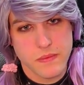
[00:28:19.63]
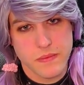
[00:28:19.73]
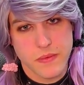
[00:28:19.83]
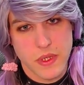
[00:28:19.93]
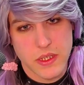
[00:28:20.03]

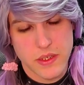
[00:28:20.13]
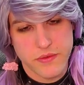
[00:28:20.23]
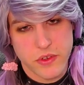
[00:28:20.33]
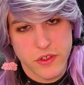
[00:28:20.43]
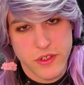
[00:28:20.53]
It is
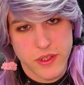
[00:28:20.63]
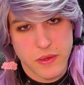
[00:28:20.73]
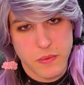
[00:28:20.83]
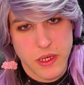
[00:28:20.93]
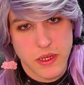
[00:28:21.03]
unfortunate that
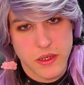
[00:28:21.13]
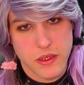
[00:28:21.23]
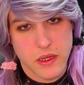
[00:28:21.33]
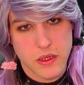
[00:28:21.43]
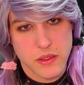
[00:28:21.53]
we
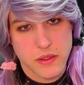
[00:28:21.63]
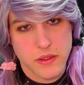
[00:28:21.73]
cannot